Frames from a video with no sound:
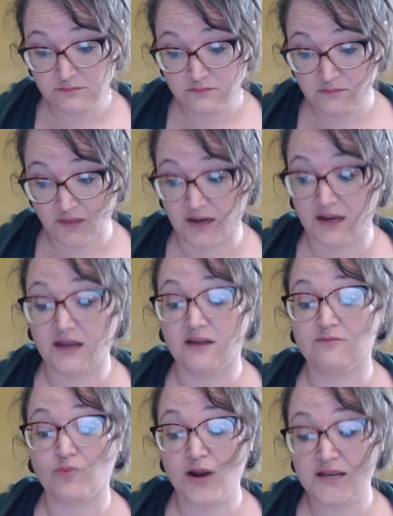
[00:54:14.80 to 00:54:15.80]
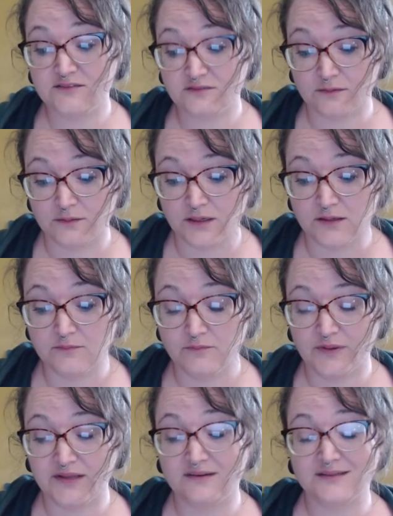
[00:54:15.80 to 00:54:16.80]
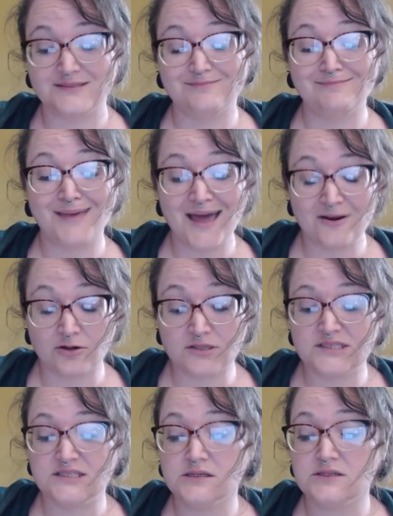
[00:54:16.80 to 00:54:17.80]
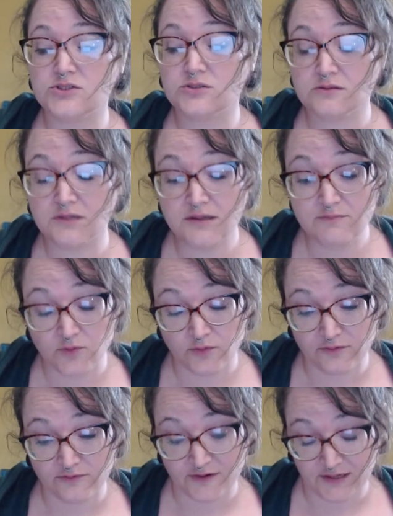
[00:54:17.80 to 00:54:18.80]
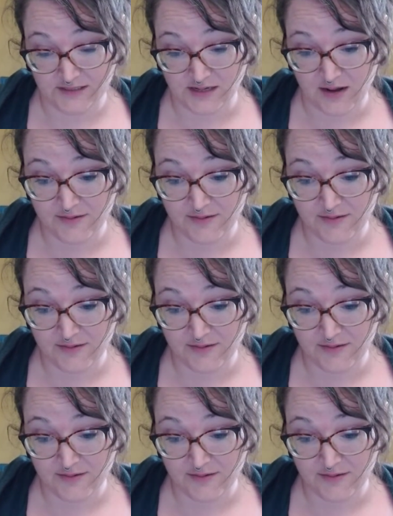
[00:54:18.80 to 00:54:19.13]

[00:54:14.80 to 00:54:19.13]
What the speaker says: and I can have breaks from him. But it doesn't matter because he's going to scream the whole fucking time,